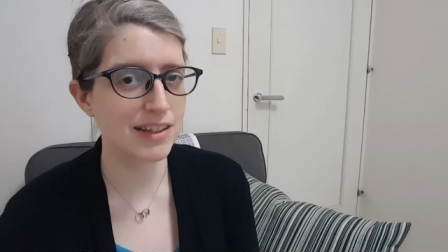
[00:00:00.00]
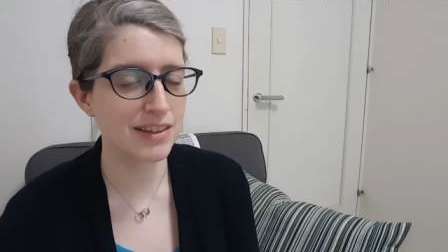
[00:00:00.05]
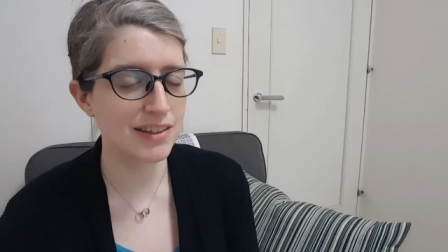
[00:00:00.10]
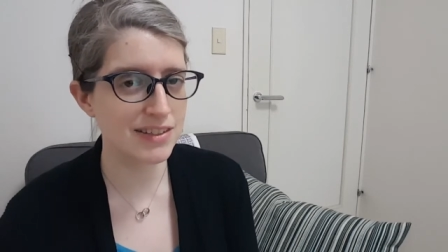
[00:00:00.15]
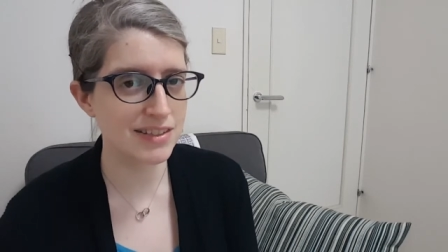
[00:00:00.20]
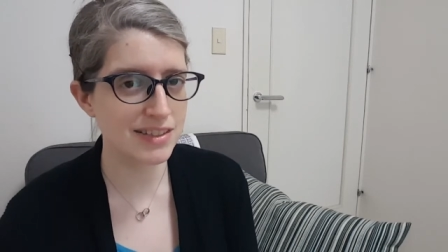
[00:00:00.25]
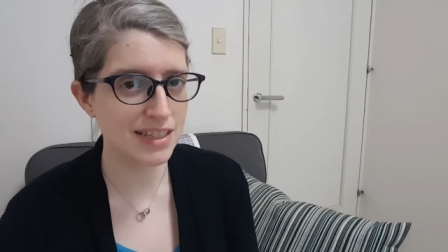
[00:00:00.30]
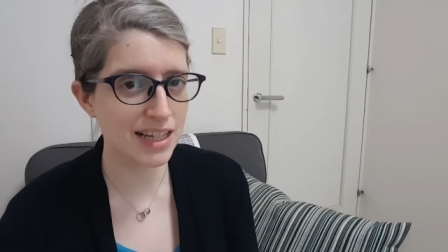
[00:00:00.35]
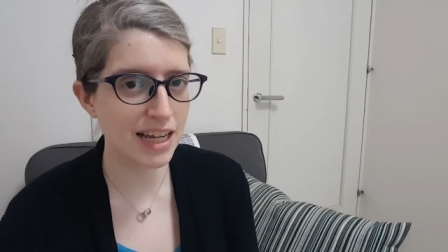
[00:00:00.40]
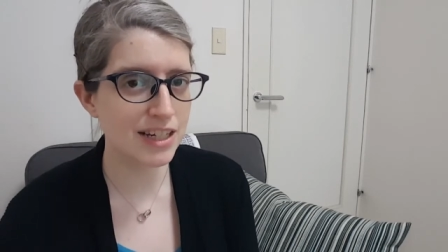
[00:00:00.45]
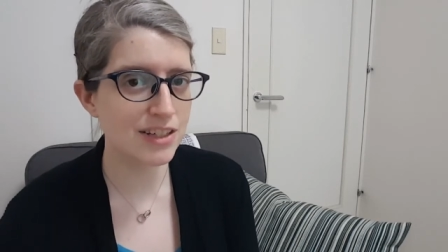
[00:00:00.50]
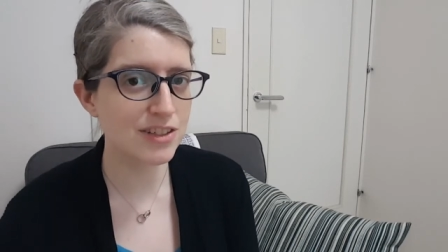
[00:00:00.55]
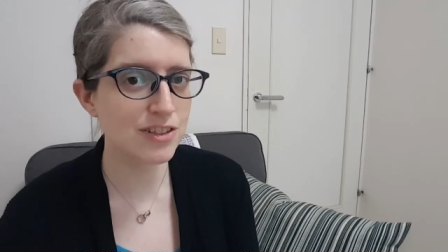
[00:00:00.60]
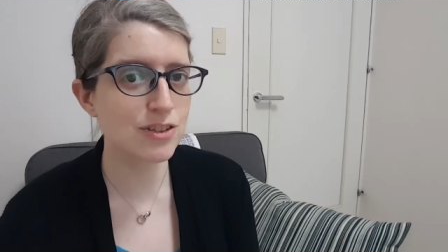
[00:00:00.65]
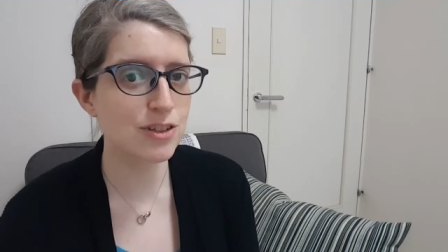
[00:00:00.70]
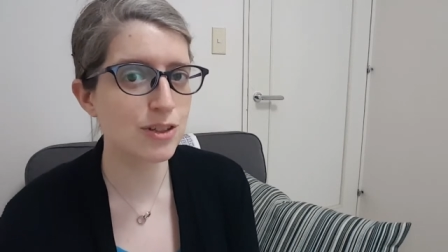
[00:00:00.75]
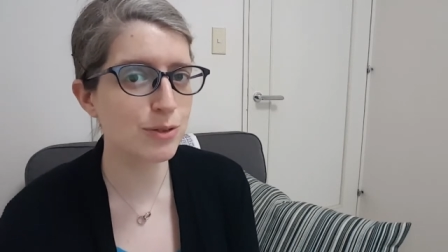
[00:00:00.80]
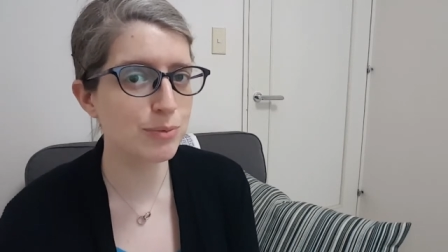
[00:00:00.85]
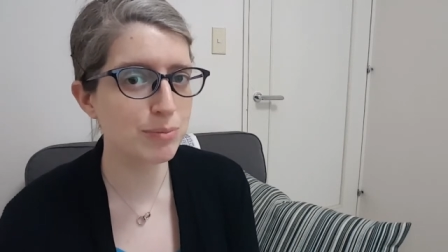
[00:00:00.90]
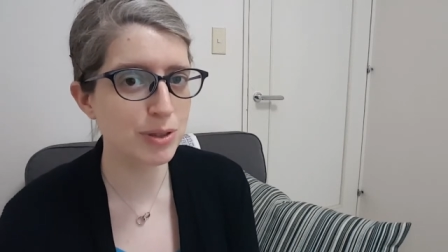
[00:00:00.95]
the skies
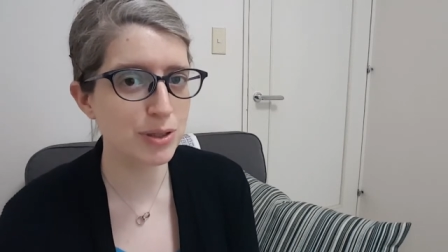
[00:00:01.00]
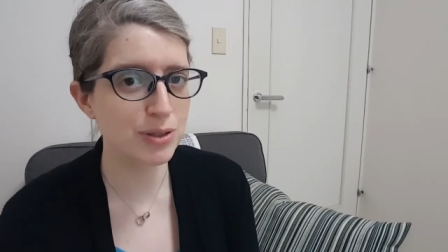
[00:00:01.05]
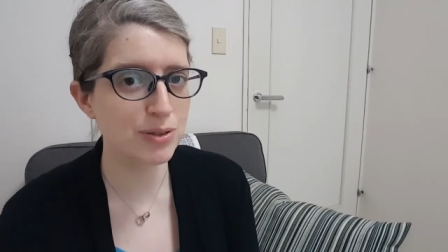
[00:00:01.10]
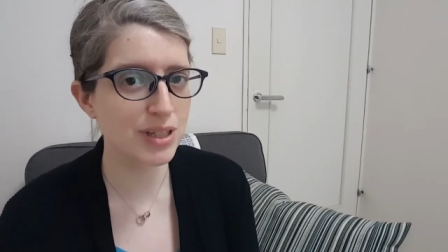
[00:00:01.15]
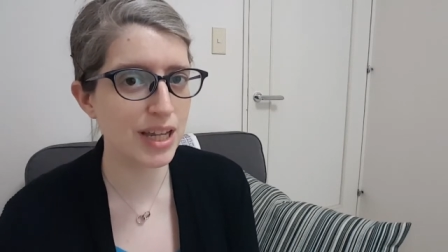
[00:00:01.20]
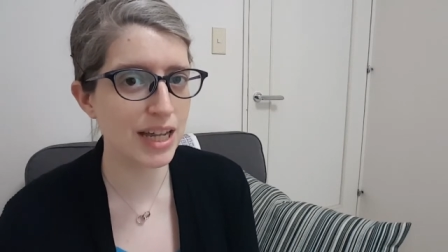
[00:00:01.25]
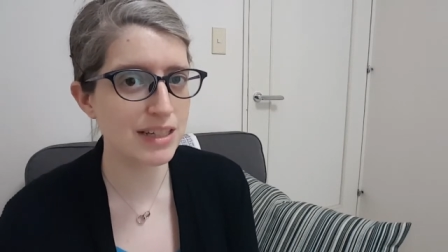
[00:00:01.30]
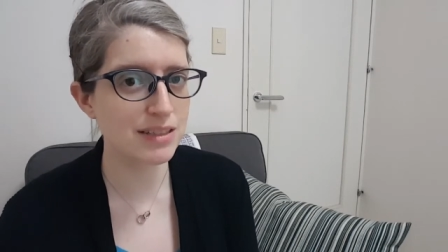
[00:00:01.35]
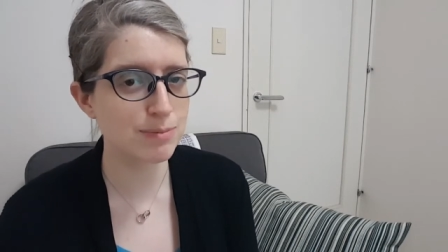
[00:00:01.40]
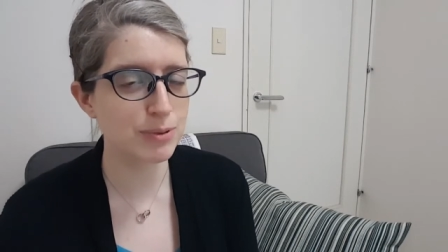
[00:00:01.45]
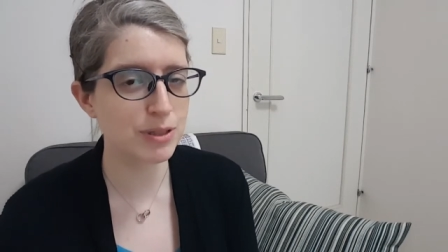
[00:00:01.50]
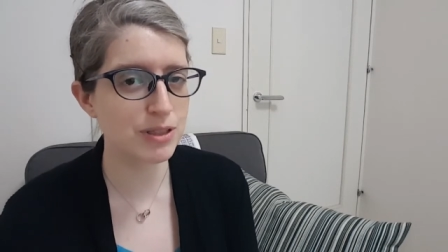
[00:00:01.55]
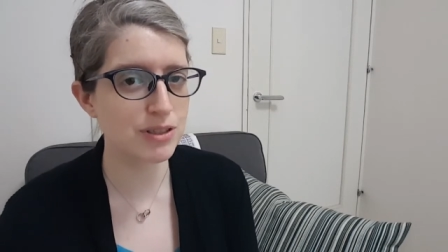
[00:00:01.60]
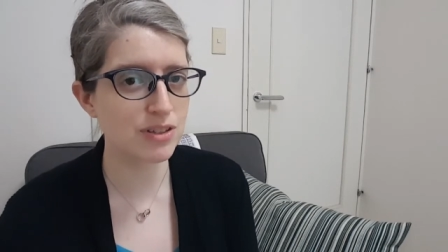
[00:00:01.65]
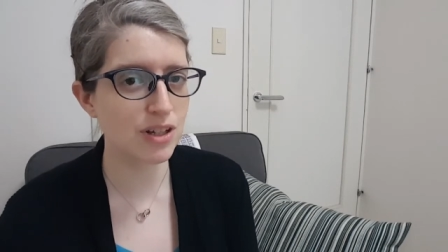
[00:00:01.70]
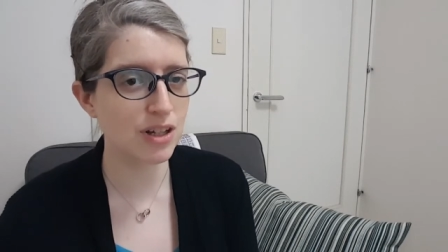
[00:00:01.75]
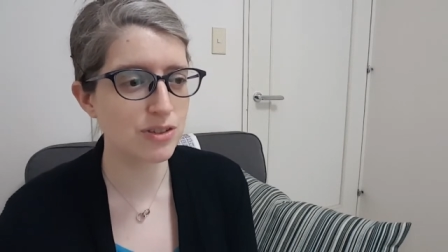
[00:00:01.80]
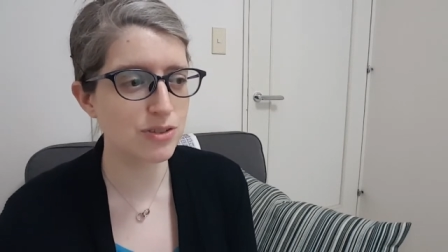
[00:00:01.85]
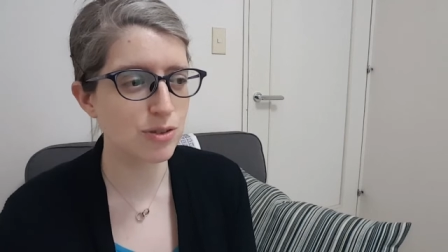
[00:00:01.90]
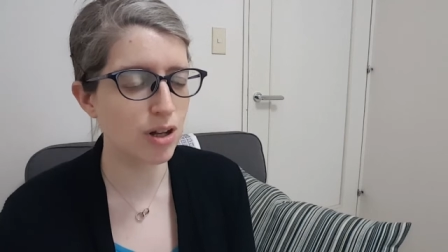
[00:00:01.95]
turn blue, yes, but it's
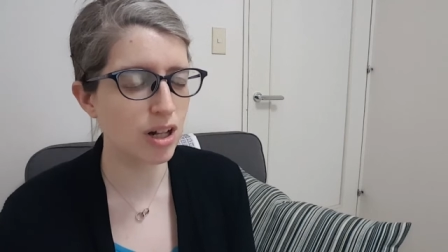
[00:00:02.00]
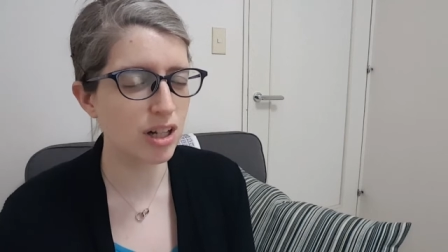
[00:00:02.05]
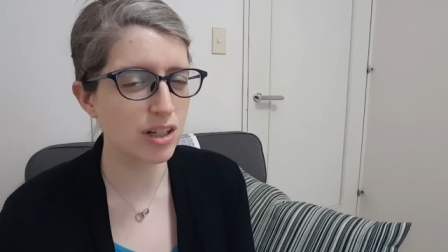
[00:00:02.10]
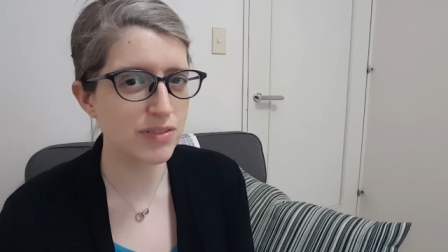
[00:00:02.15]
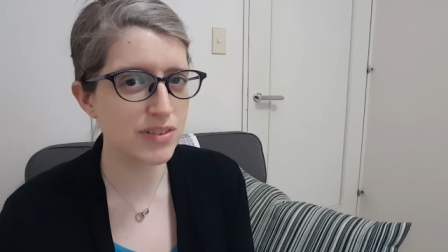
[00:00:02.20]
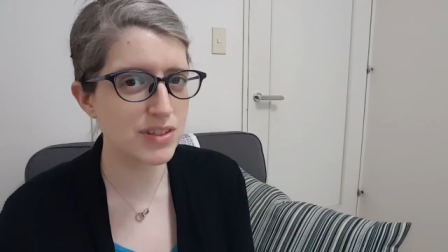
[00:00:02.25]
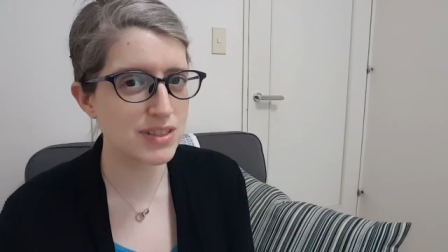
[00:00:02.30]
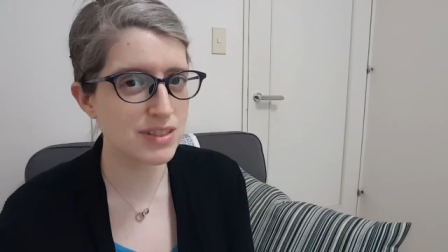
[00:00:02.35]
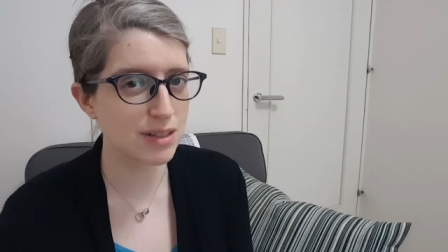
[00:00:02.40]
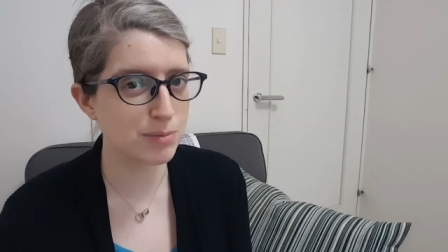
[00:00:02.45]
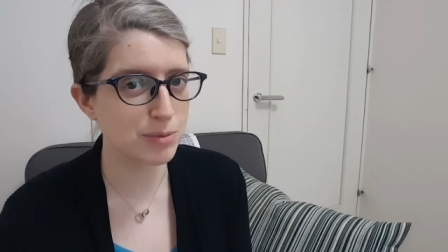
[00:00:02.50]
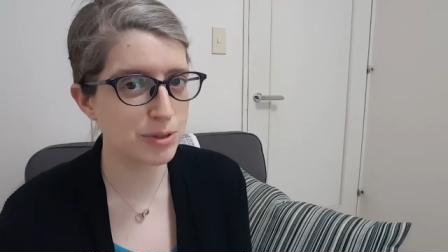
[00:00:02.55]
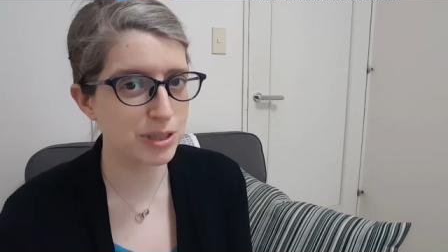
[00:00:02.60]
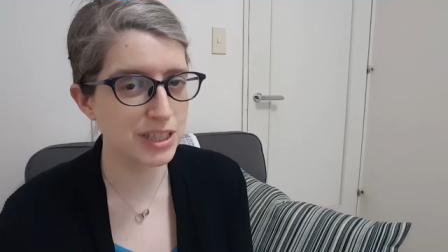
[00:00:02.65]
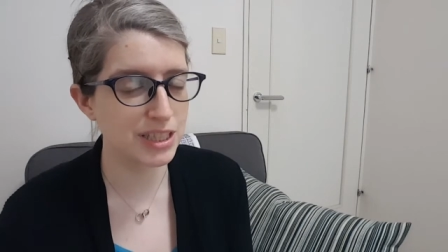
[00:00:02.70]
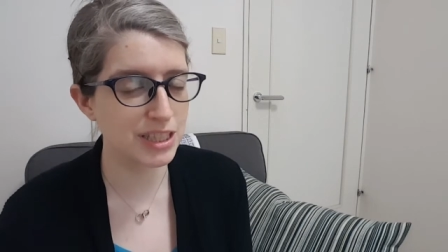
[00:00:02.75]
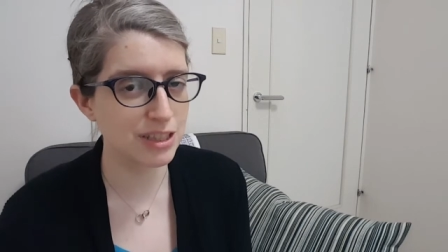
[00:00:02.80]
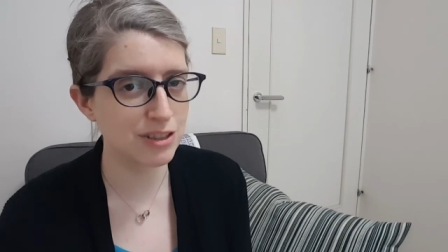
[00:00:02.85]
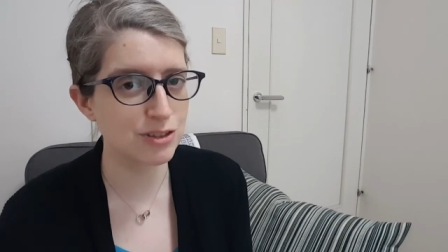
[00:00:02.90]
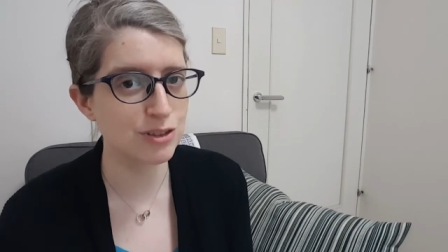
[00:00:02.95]
also all of the summer
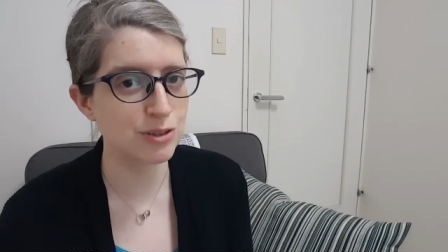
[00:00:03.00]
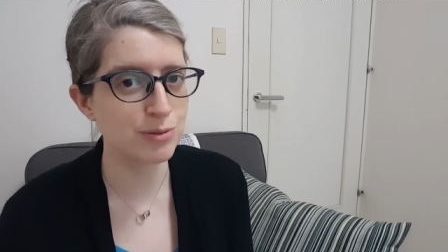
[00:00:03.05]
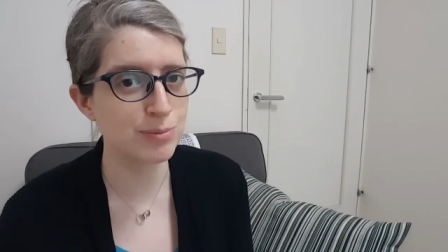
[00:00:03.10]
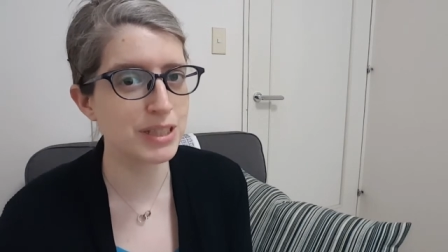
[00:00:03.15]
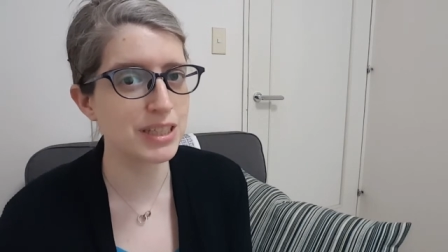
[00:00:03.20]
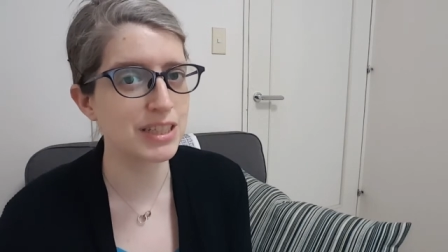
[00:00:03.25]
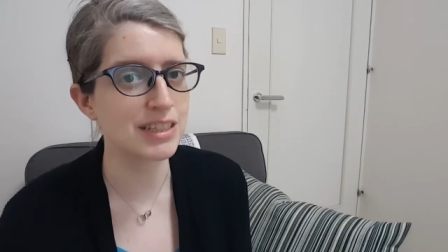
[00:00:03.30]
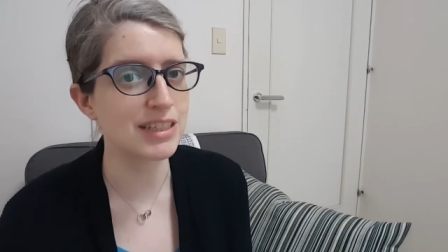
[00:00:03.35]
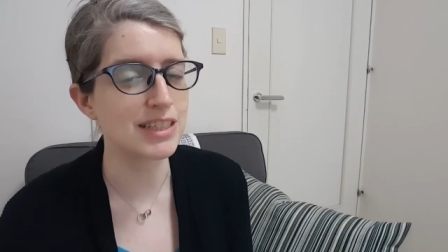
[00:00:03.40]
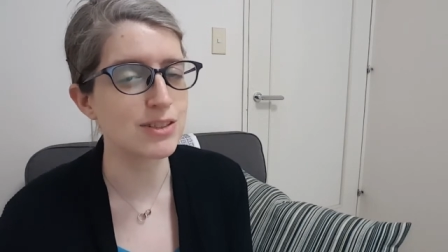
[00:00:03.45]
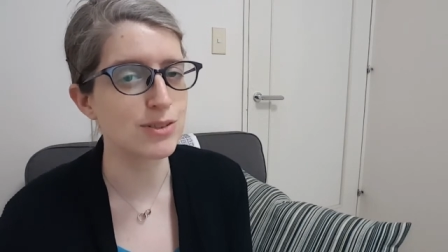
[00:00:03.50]
heat and humidity,